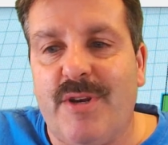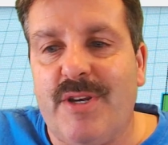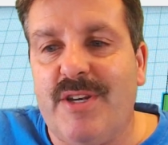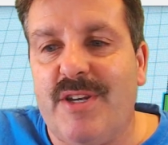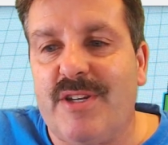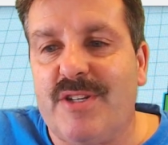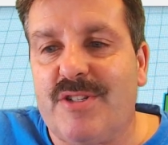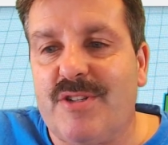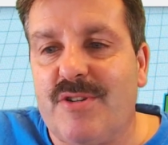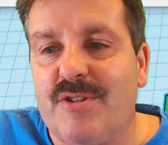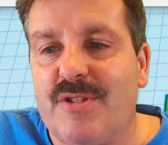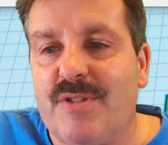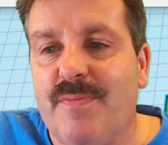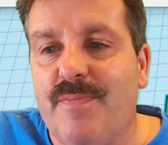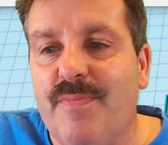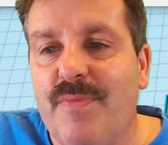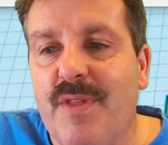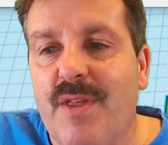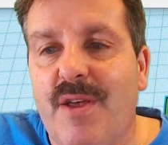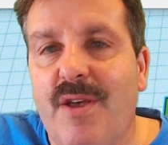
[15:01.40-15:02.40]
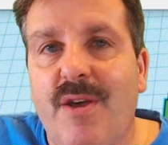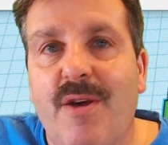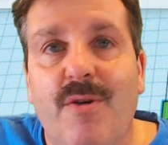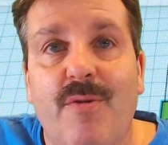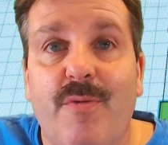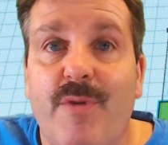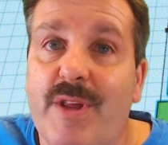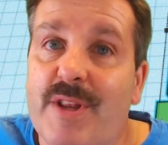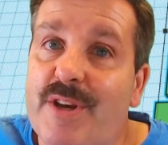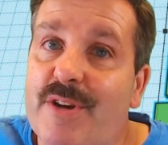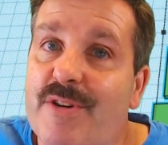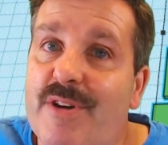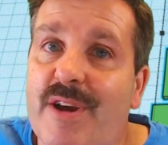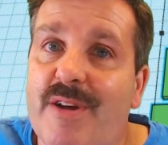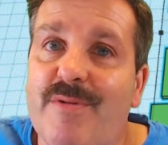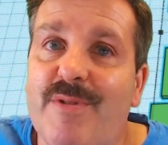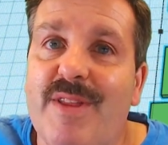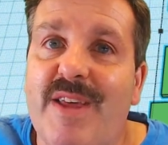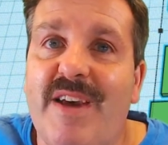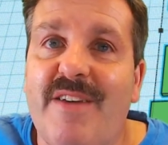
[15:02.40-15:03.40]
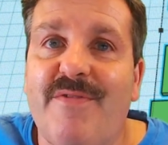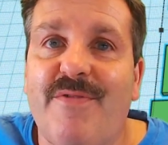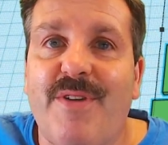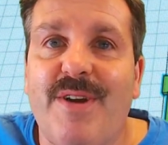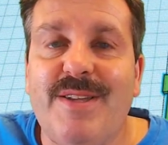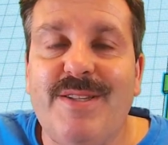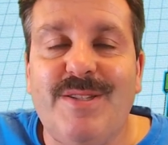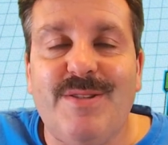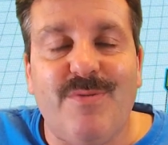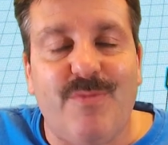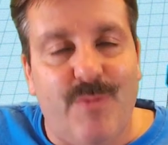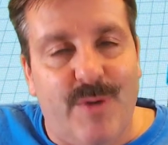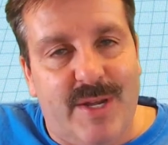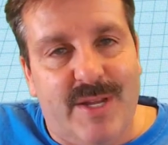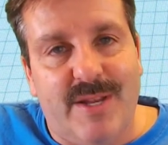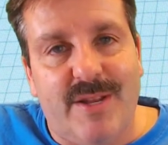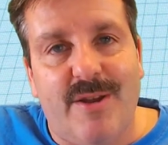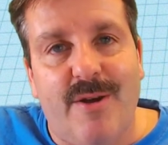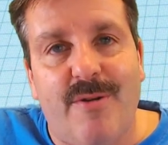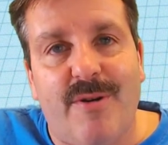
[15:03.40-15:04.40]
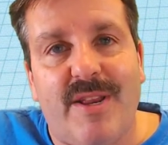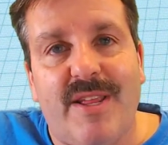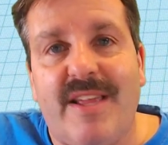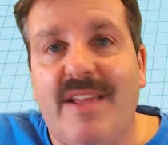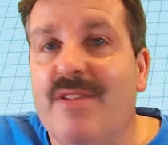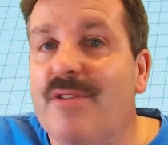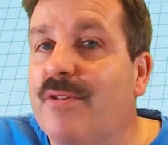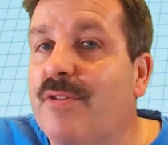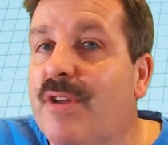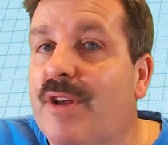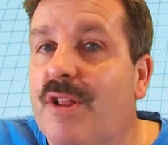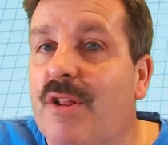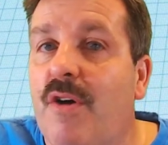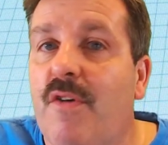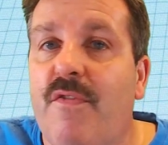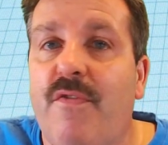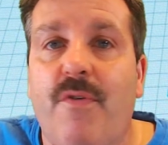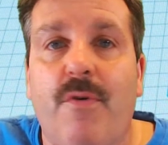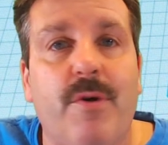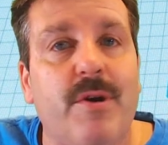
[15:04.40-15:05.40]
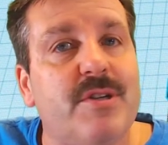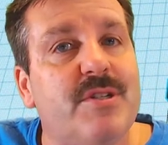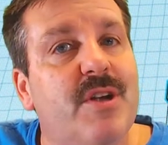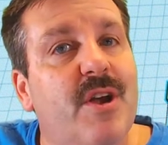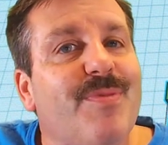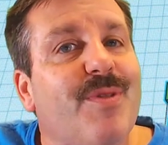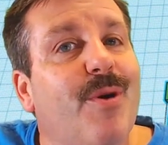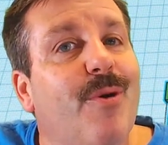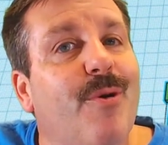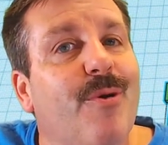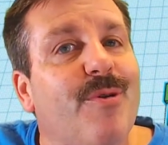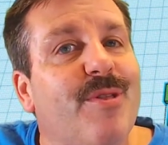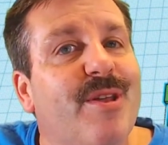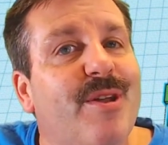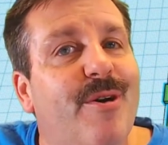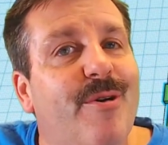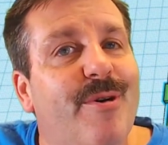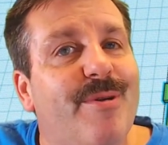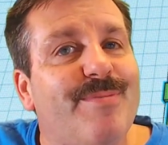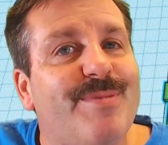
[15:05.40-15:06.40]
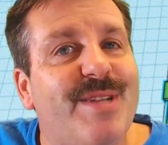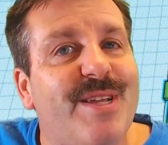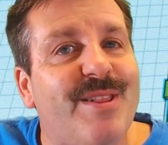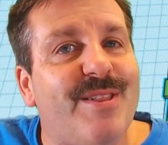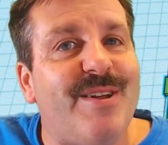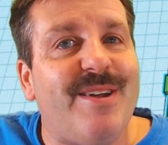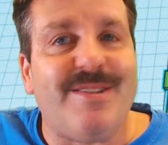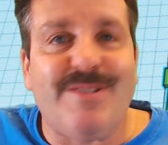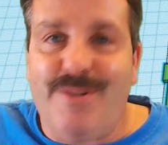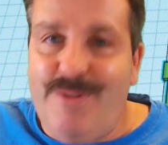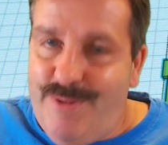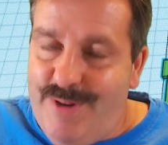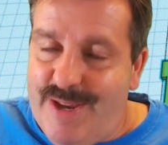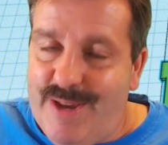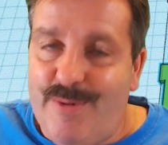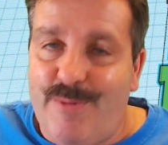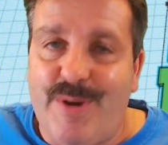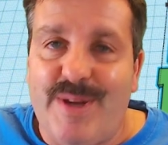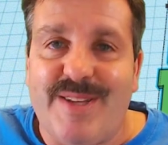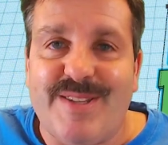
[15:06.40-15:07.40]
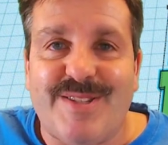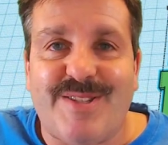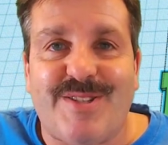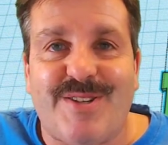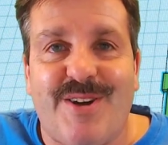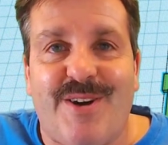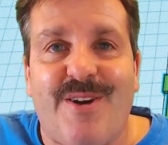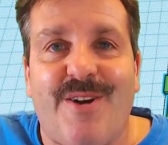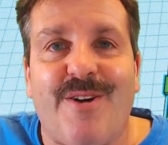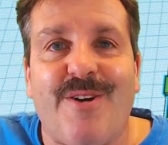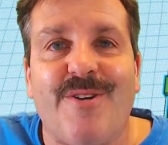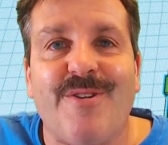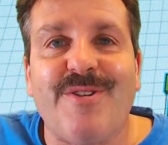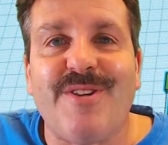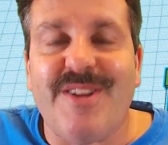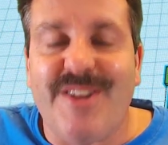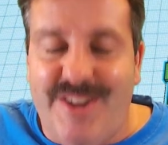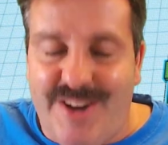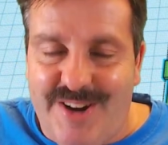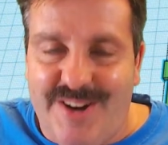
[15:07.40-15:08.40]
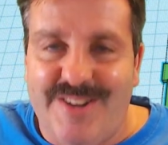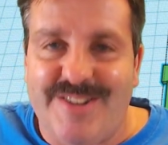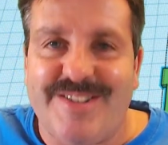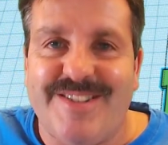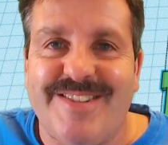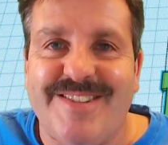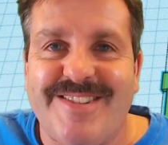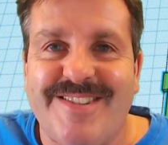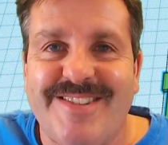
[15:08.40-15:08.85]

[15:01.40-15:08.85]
initials. When you're done with that, friends, we can go to either the Glowforge or the OMT laser, and we can start cutting.